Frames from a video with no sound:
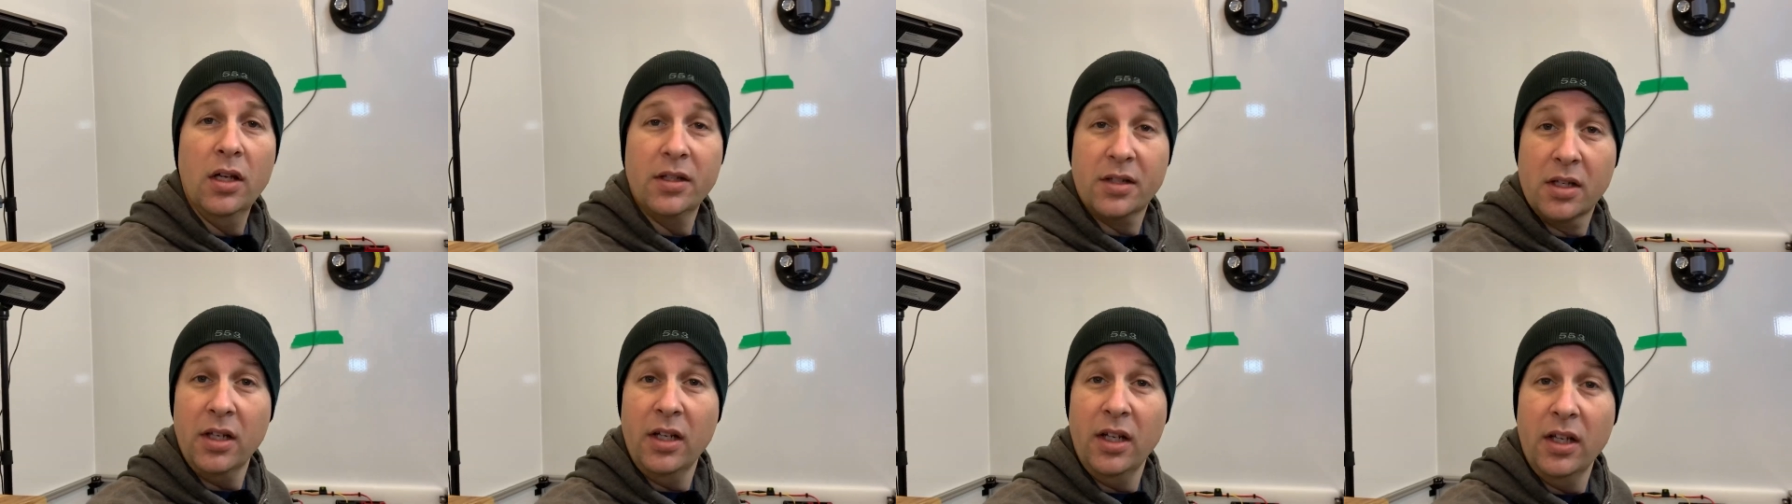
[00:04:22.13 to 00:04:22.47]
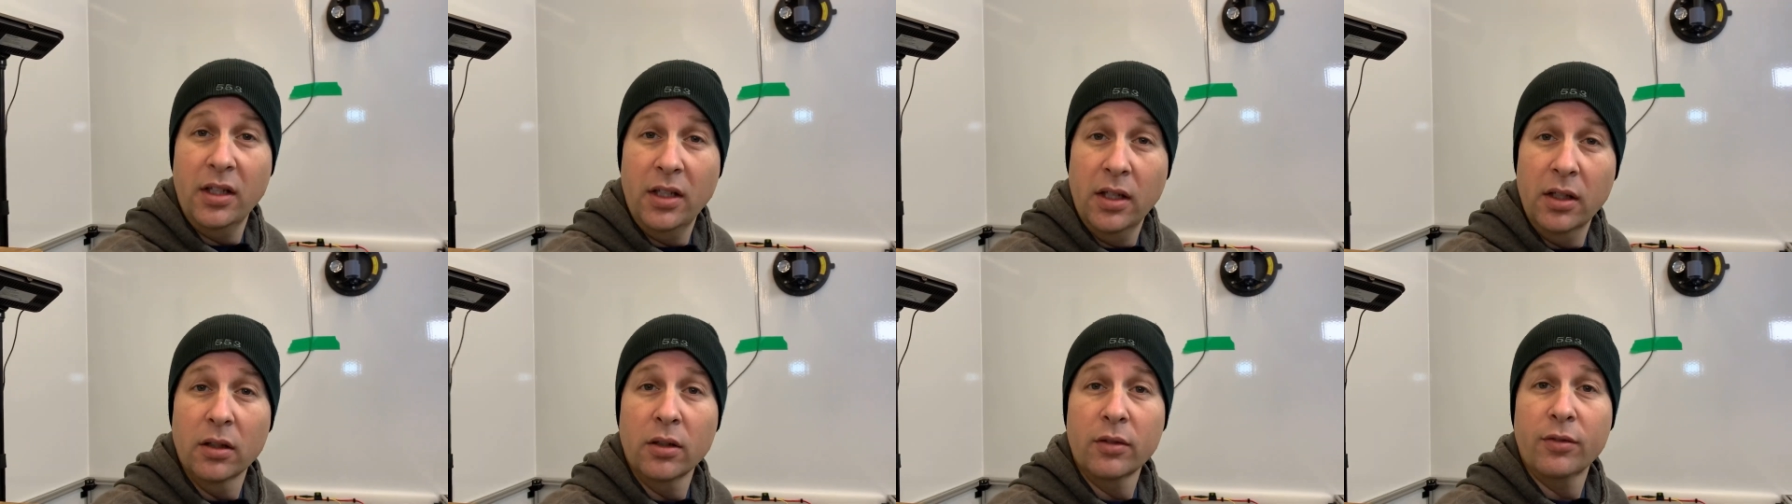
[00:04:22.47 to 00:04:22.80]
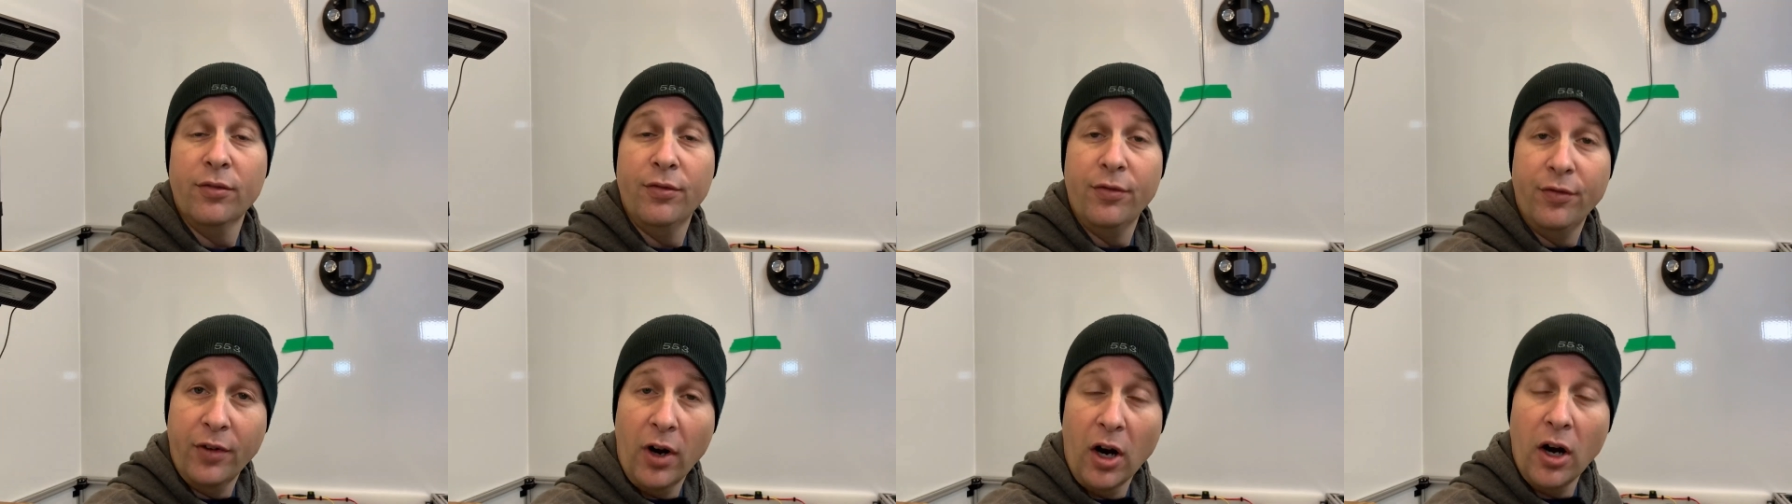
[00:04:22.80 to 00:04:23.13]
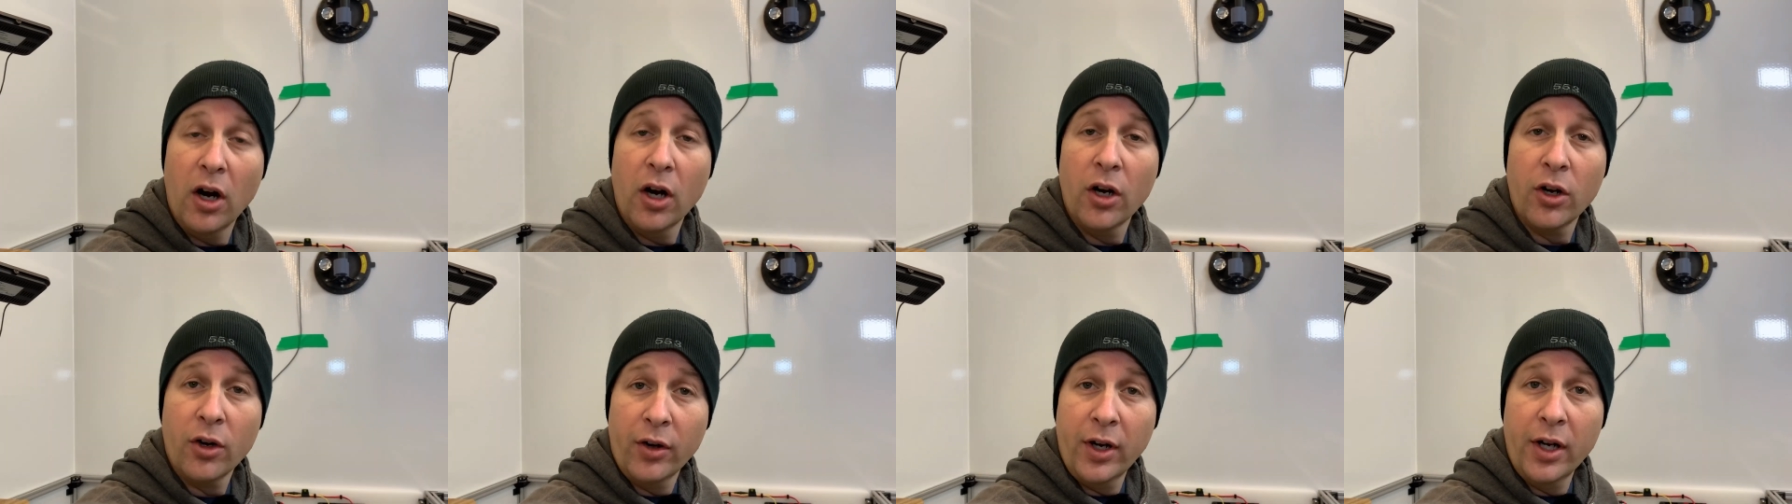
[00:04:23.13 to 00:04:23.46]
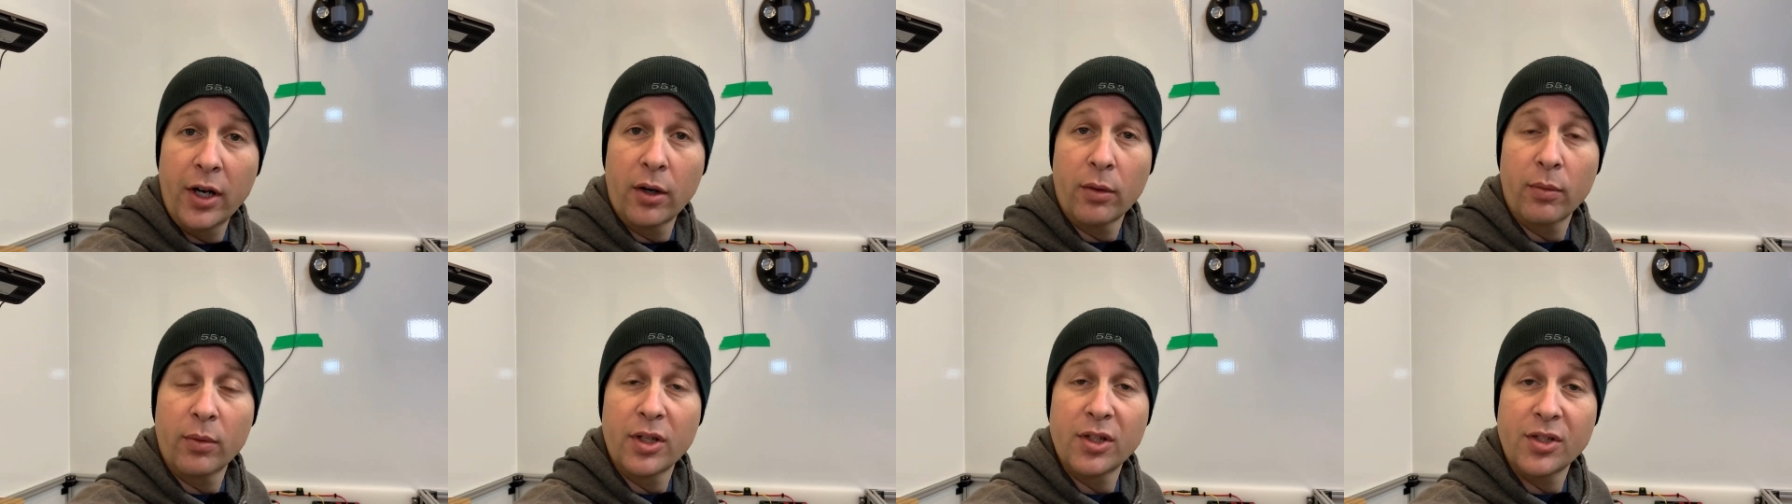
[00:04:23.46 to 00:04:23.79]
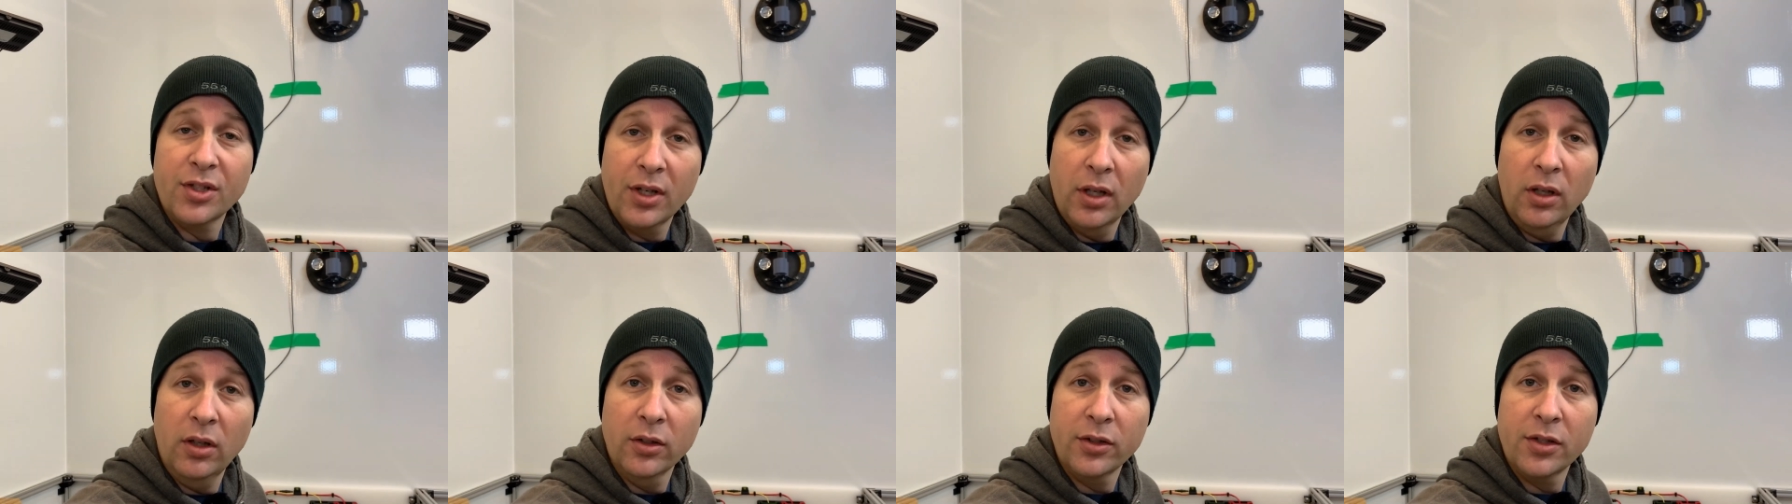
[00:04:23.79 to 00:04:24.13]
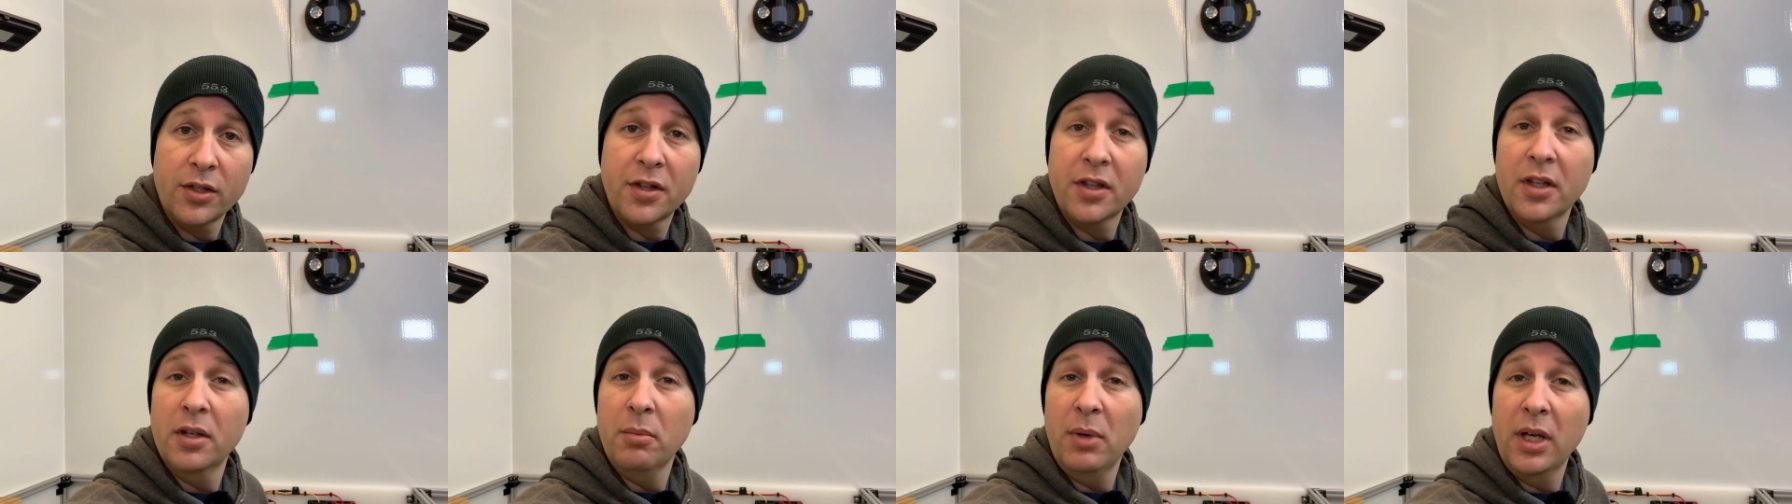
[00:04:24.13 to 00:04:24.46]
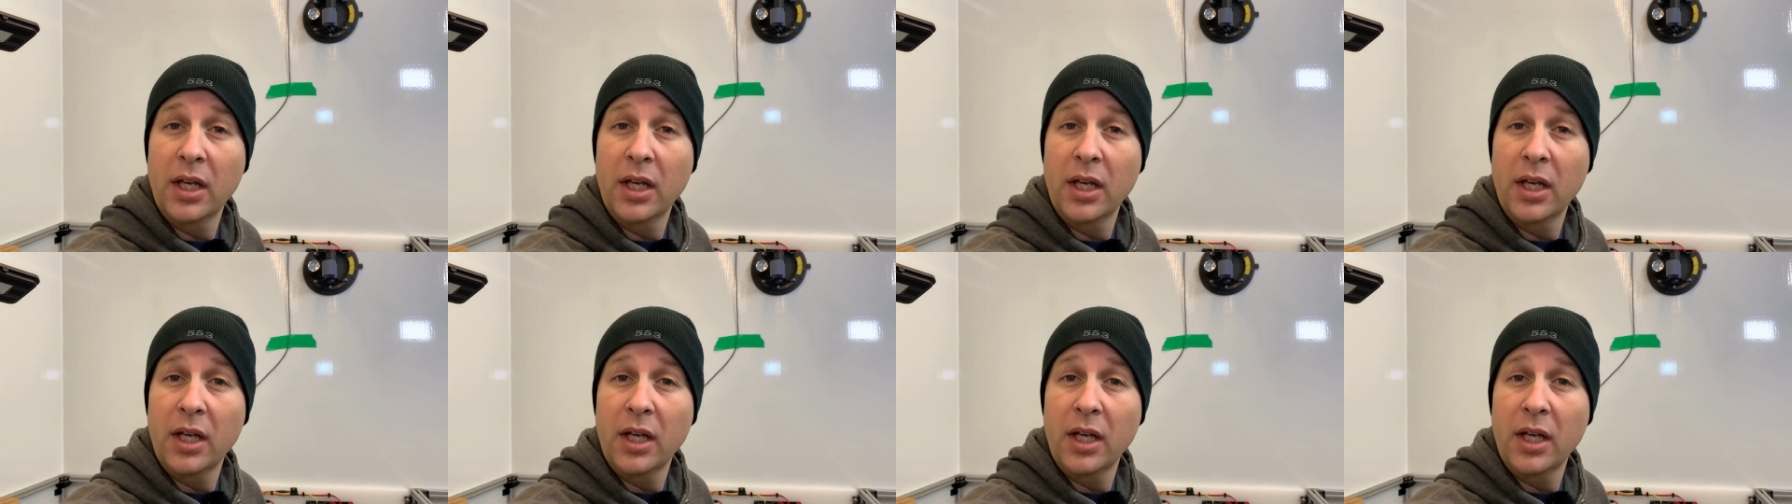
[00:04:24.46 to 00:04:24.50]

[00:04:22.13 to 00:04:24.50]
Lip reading: going to yield far greater results than